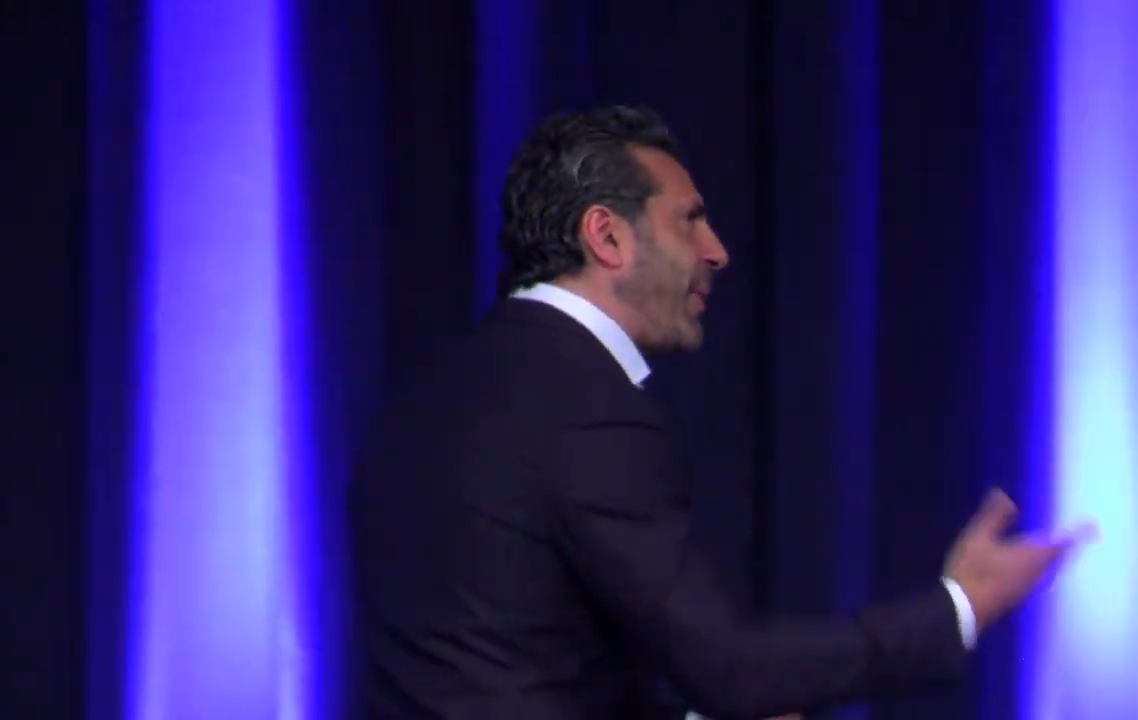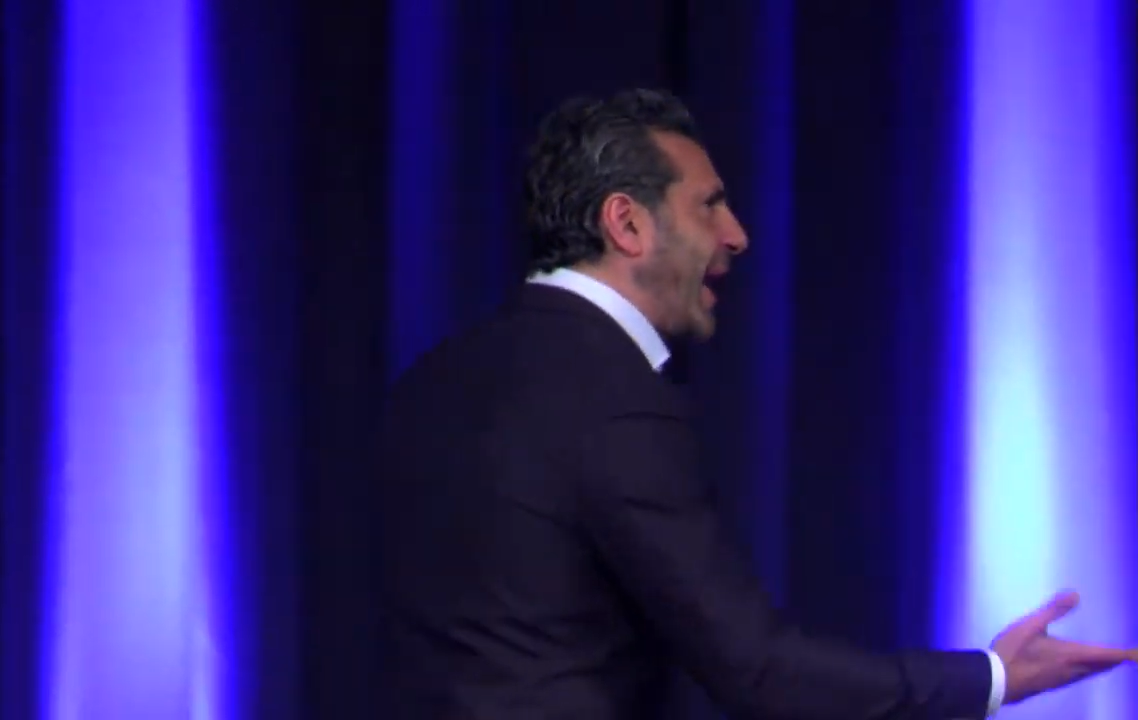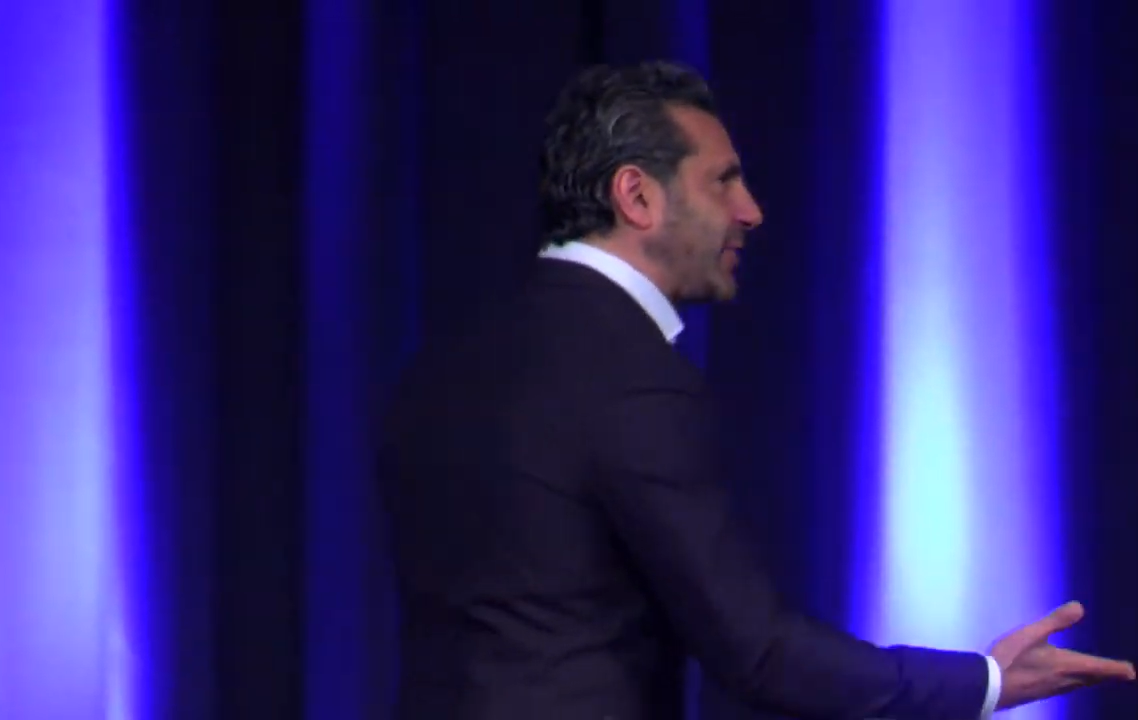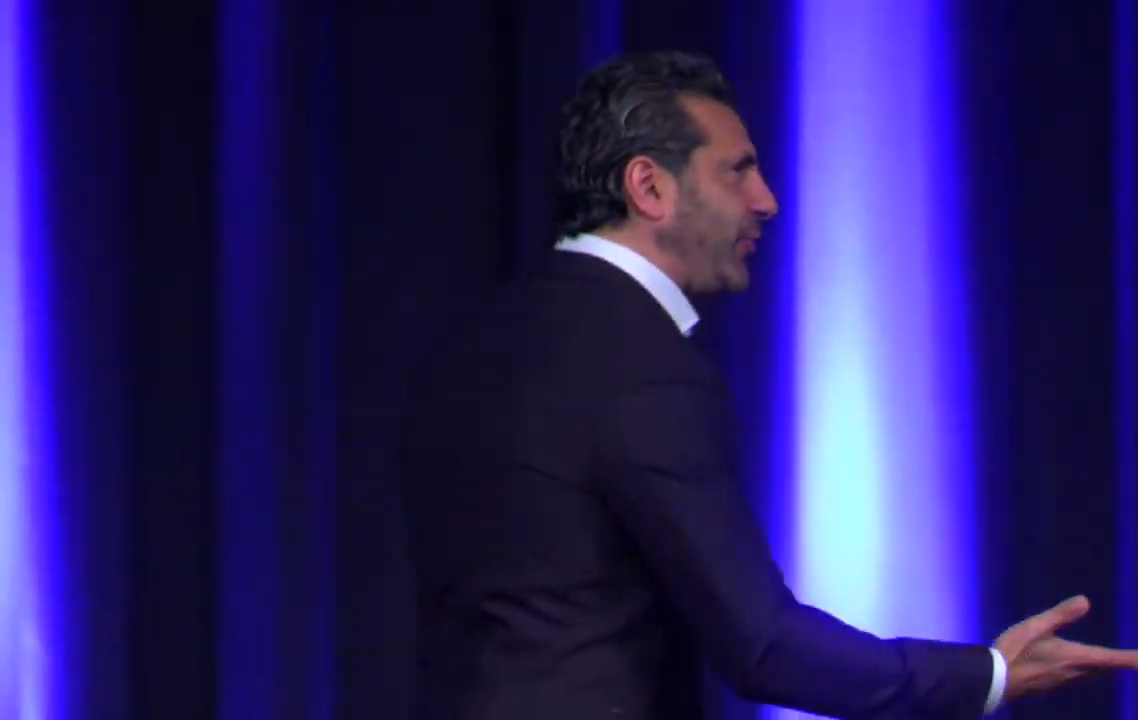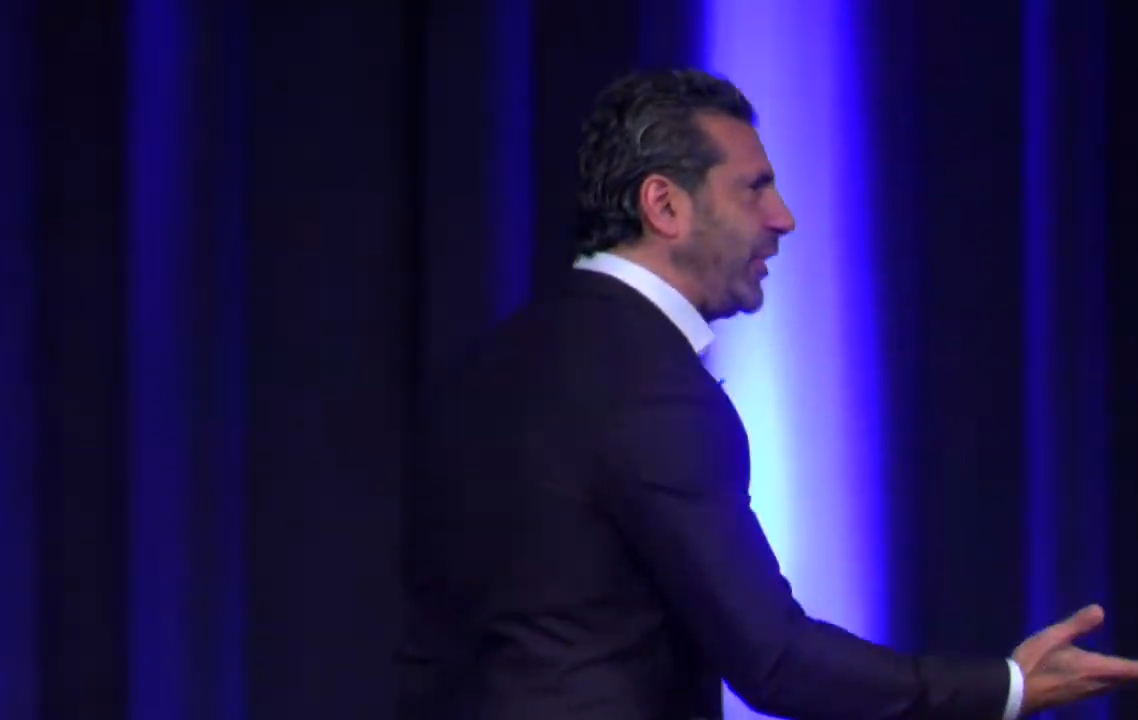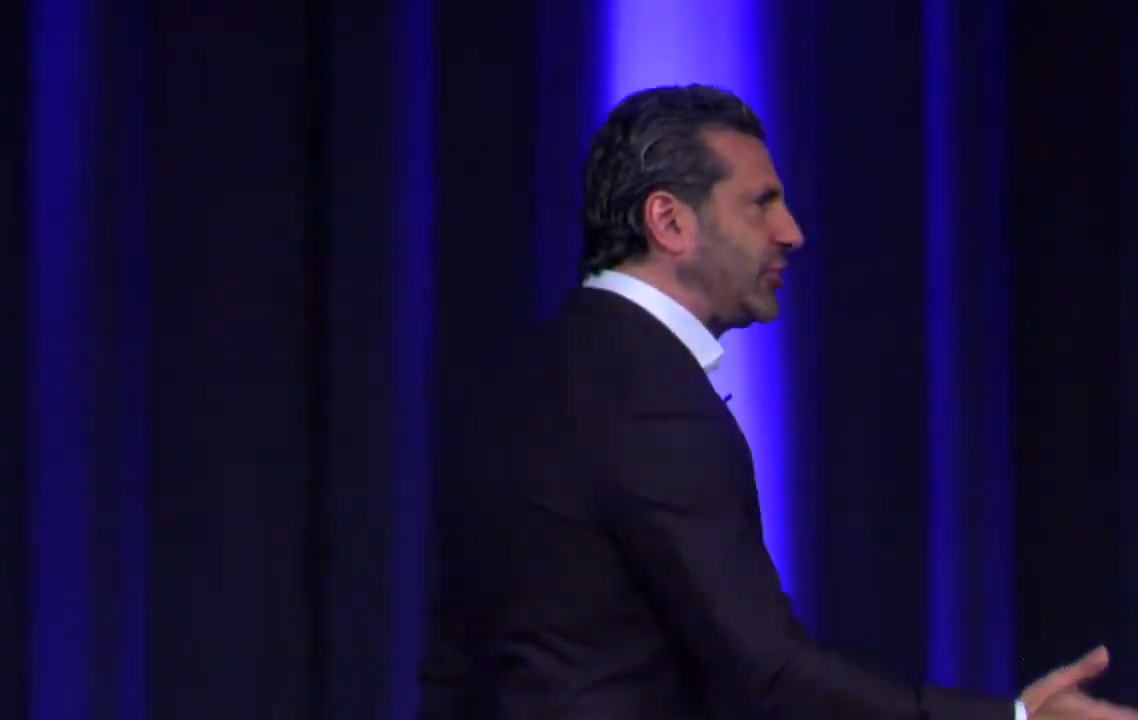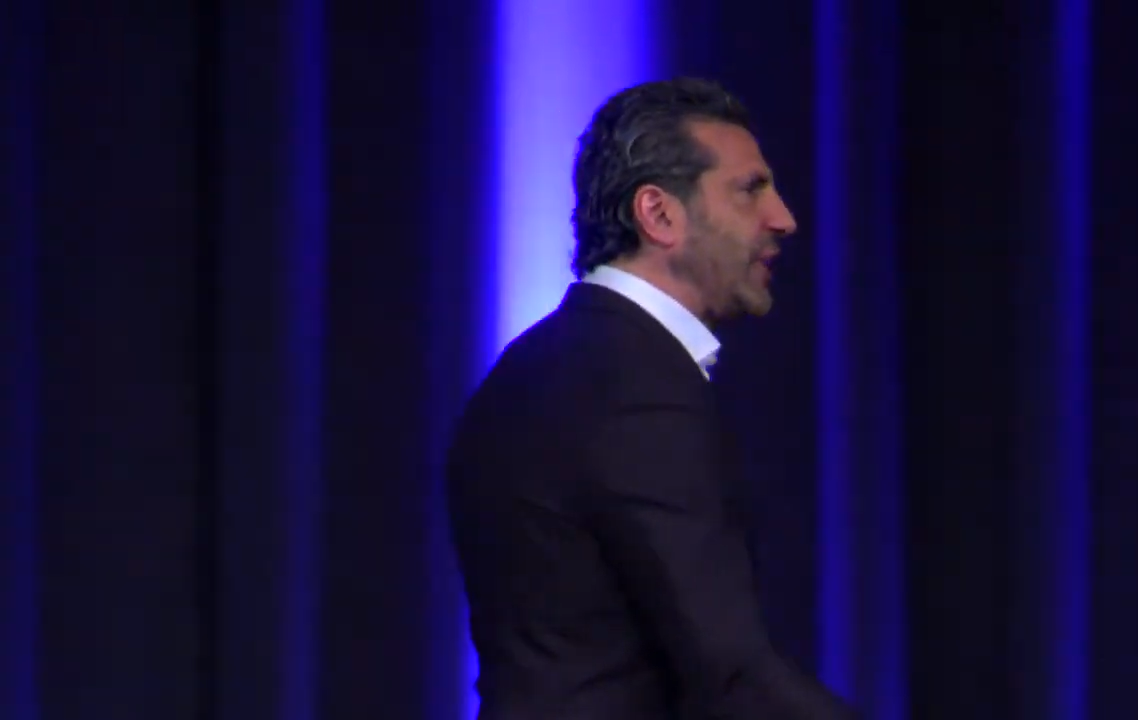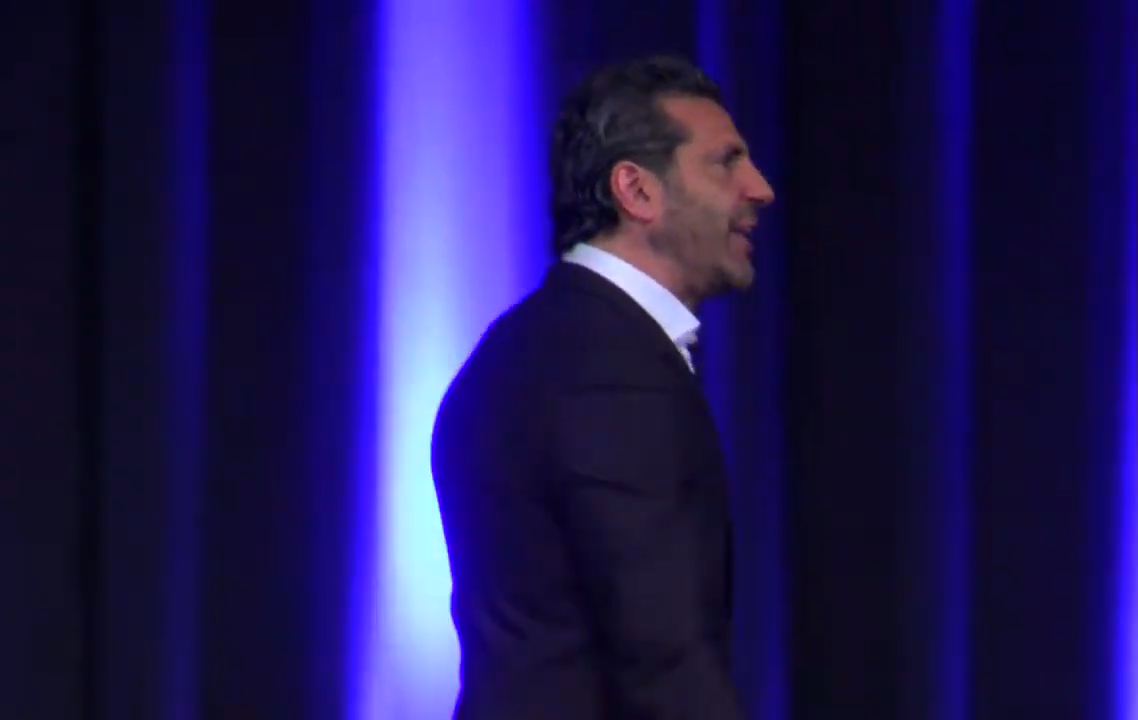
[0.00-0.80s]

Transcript: back to fishing.